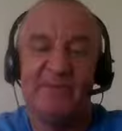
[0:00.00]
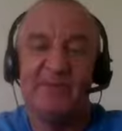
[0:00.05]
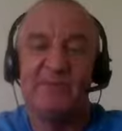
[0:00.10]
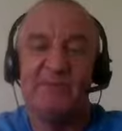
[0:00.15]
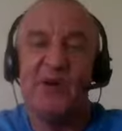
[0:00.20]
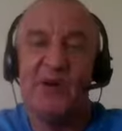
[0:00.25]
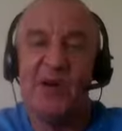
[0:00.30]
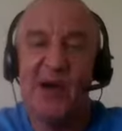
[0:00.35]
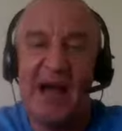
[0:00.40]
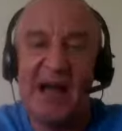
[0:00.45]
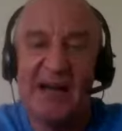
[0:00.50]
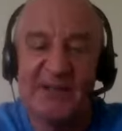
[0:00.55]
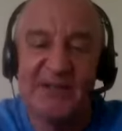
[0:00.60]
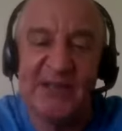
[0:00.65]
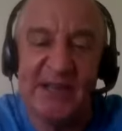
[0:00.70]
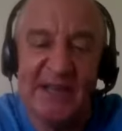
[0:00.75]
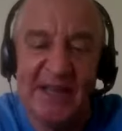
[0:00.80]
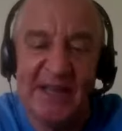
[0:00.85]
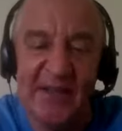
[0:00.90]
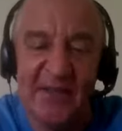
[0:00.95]
Well,
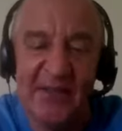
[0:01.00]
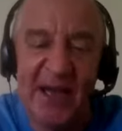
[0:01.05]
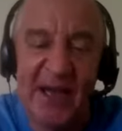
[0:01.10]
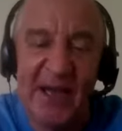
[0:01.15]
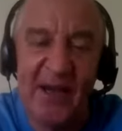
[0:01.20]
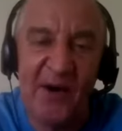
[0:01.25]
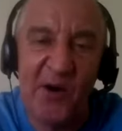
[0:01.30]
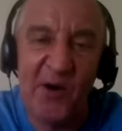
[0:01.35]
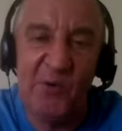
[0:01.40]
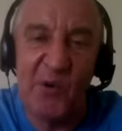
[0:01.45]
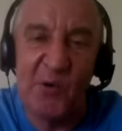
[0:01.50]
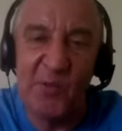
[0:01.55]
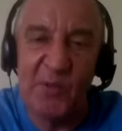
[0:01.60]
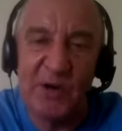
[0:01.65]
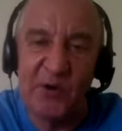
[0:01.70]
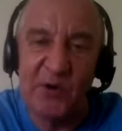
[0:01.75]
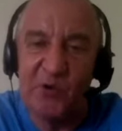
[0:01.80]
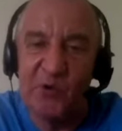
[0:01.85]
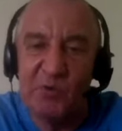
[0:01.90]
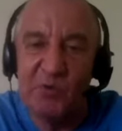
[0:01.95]
actually, they are what we
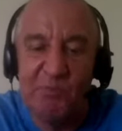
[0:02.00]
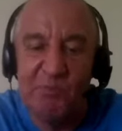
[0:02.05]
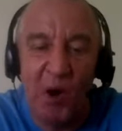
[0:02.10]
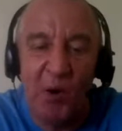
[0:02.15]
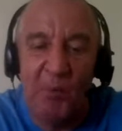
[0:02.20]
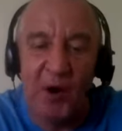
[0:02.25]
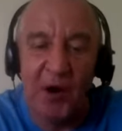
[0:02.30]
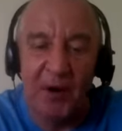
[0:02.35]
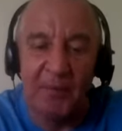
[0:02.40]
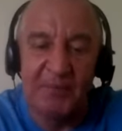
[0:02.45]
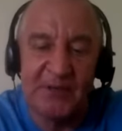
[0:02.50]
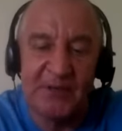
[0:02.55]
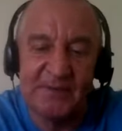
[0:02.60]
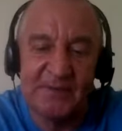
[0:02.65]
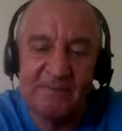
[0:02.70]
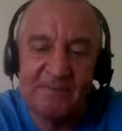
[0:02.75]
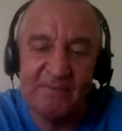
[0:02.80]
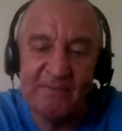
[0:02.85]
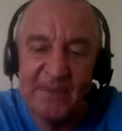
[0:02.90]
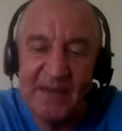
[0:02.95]
call pop-ups.
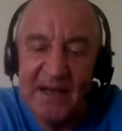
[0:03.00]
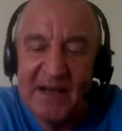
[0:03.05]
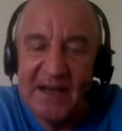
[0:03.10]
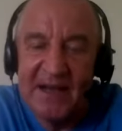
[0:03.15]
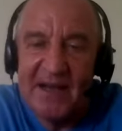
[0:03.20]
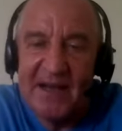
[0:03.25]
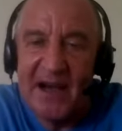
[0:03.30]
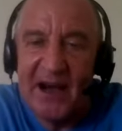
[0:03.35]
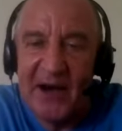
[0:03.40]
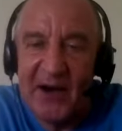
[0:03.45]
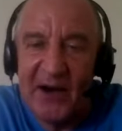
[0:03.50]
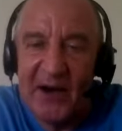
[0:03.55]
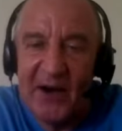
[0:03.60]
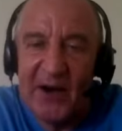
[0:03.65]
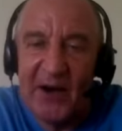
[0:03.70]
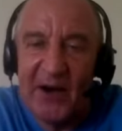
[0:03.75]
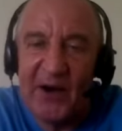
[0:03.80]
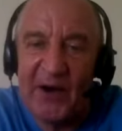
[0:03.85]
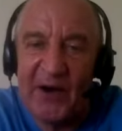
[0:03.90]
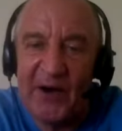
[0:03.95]

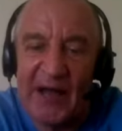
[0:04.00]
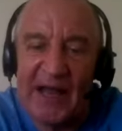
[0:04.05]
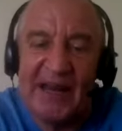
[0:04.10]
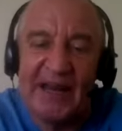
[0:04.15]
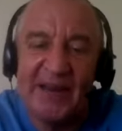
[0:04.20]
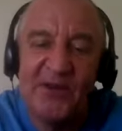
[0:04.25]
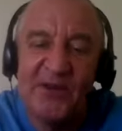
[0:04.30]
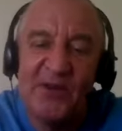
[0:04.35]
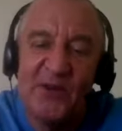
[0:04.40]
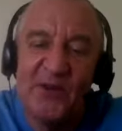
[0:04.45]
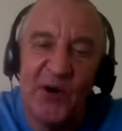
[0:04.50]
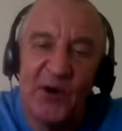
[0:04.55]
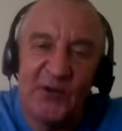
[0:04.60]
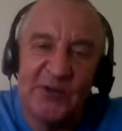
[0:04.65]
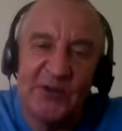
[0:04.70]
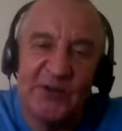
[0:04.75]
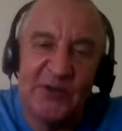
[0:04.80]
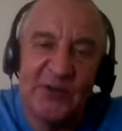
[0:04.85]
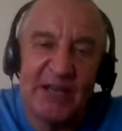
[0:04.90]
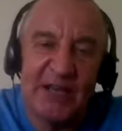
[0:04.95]
Not
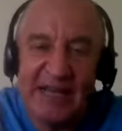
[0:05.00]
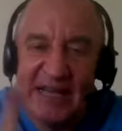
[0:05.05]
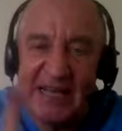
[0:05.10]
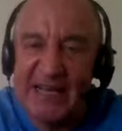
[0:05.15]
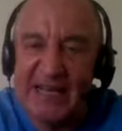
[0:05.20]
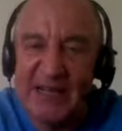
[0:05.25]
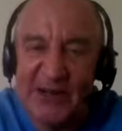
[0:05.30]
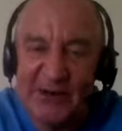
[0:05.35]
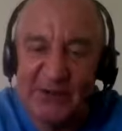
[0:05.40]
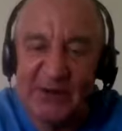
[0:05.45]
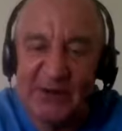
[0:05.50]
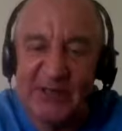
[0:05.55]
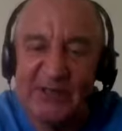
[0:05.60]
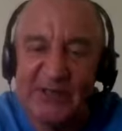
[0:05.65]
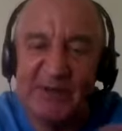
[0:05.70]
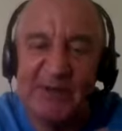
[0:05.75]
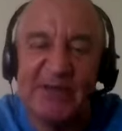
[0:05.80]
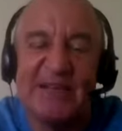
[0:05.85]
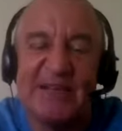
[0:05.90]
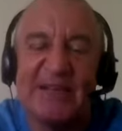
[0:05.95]
the illegal ones,
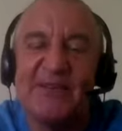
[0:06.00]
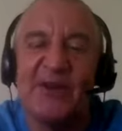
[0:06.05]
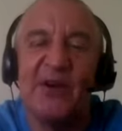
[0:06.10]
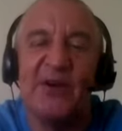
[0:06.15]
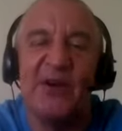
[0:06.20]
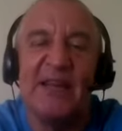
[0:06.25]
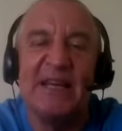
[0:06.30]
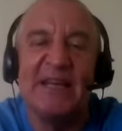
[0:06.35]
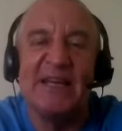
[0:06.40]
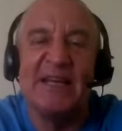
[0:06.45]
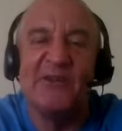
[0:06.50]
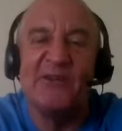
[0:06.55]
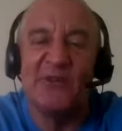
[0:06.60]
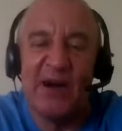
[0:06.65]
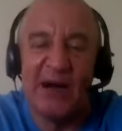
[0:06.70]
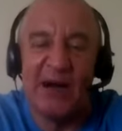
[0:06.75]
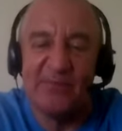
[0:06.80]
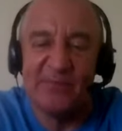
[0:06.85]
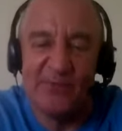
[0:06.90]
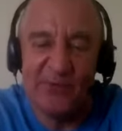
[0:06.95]
but these are legal
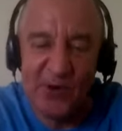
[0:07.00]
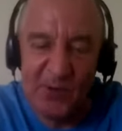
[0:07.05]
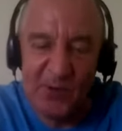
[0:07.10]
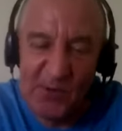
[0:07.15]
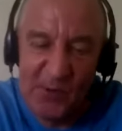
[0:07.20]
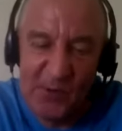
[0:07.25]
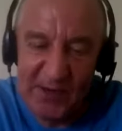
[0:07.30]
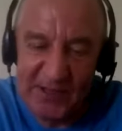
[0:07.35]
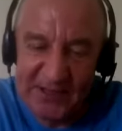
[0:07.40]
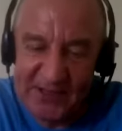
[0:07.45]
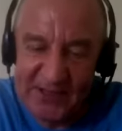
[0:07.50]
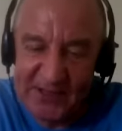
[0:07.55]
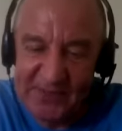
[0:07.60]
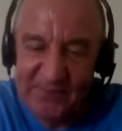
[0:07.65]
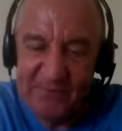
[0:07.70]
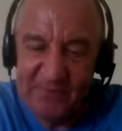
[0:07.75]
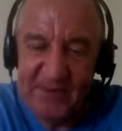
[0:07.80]
and proper ones.